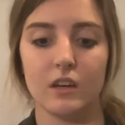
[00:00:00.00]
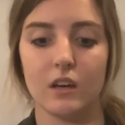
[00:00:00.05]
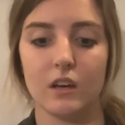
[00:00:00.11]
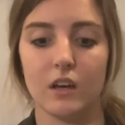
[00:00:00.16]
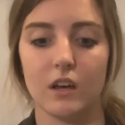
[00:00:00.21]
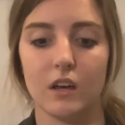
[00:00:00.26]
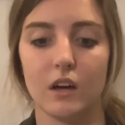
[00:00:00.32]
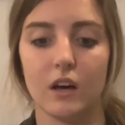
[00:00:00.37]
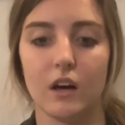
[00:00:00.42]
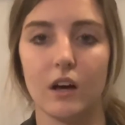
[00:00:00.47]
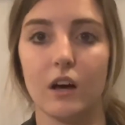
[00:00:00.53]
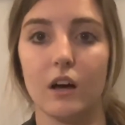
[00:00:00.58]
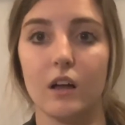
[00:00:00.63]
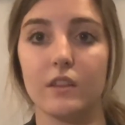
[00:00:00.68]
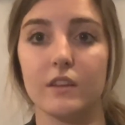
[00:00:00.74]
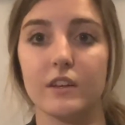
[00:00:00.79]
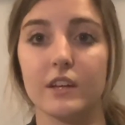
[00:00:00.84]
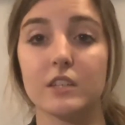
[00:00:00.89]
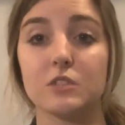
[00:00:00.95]
The
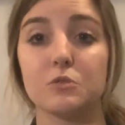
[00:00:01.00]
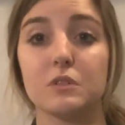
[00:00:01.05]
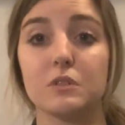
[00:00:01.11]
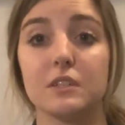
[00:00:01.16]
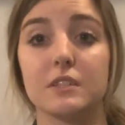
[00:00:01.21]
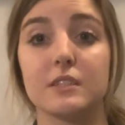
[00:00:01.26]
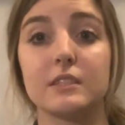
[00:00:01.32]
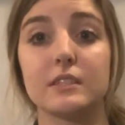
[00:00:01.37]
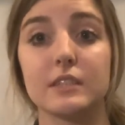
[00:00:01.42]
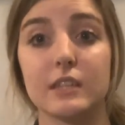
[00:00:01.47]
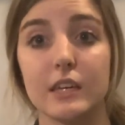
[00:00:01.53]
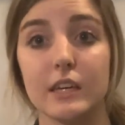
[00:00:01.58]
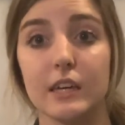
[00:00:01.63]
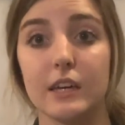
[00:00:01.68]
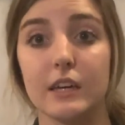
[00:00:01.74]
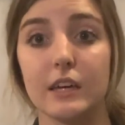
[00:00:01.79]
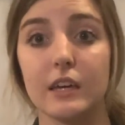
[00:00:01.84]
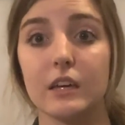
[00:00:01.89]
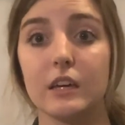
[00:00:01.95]
next one is
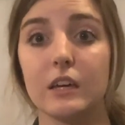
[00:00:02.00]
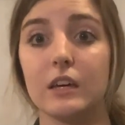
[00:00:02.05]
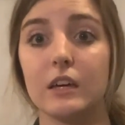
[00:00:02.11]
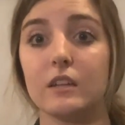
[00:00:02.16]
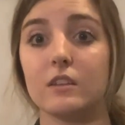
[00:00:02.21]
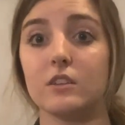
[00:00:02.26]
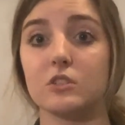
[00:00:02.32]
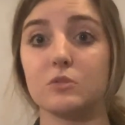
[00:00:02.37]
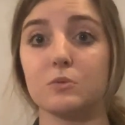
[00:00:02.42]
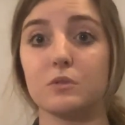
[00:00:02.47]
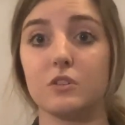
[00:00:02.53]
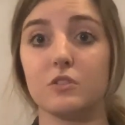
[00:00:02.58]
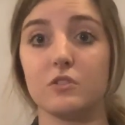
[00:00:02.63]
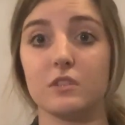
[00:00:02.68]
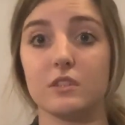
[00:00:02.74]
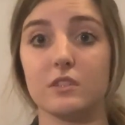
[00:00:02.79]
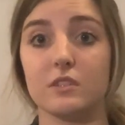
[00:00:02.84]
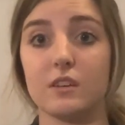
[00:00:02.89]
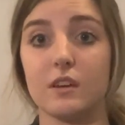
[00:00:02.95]
skiing. This one you're in the
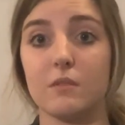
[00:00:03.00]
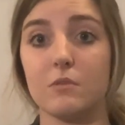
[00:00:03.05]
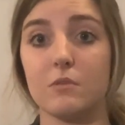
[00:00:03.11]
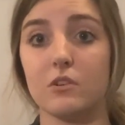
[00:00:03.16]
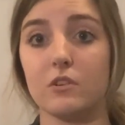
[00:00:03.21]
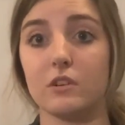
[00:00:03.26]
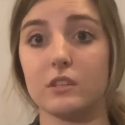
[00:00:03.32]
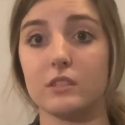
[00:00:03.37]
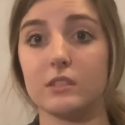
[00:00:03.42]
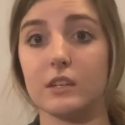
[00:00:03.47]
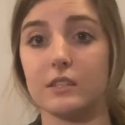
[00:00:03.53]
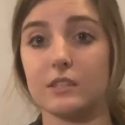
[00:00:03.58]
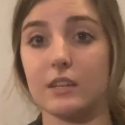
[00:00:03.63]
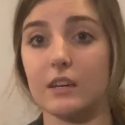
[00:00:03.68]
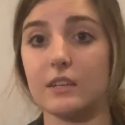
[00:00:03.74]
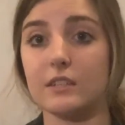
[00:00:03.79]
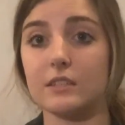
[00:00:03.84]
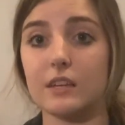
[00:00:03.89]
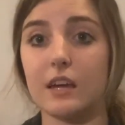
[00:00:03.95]
same hooks as
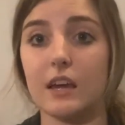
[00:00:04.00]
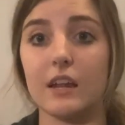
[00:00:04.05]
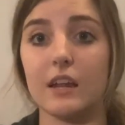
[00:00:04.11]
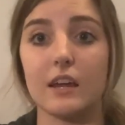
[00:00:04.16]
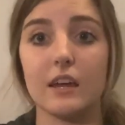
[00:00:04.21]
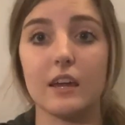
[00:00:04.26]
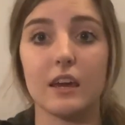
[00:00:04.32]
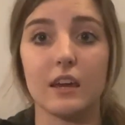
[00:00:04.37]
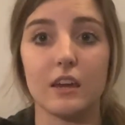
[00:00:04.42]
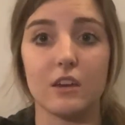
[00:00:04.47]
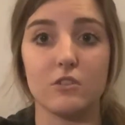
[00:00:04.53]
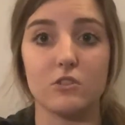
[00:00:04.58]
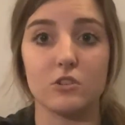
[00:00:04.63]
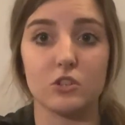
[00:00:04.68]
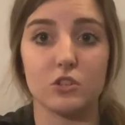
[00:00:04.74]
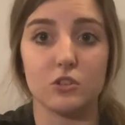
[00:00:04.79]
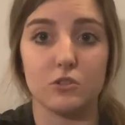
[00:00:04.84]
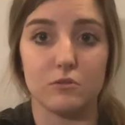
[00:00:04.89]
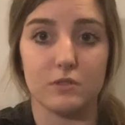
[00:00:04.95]
ice skating, and you just
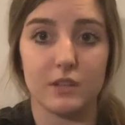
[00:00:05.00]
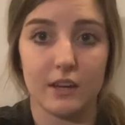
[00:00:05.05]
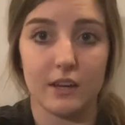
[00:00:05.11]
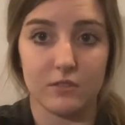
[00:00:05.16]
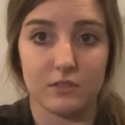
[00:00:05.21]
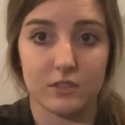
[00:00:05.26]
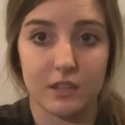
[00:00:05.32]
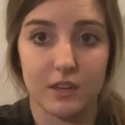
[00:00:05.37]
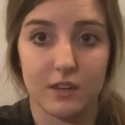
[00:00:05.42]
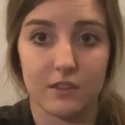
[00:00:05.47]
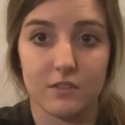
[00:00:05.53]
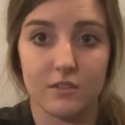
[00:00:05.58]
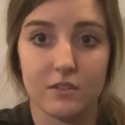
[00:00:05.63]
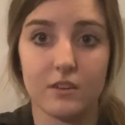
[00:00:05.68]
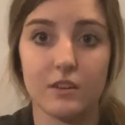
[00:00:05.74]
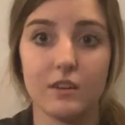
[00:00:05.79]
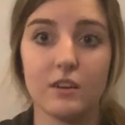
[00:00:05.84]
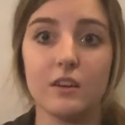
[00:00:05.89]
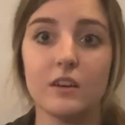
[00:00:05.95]
go down together.
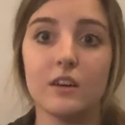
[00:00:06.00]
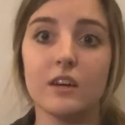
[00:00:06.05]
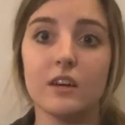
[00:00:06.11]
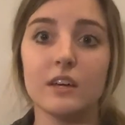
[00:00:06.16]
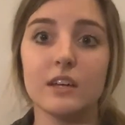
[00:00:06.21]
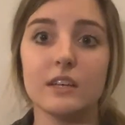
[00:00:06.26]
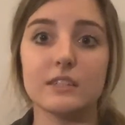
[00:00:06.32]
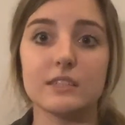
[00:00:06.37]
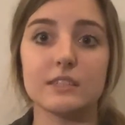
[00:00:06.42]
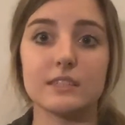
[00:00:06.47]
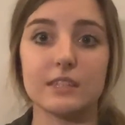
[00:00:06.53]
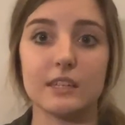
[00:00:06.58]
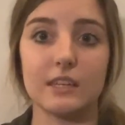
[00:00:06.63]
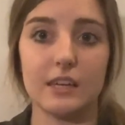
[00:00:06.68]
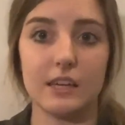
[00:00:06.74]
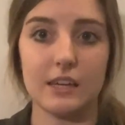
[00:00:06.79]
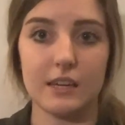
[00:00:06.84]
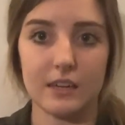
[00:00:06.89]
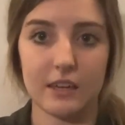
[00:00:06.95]

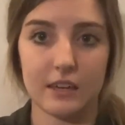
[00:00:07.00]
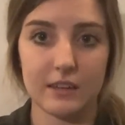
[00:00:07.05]
Skiing.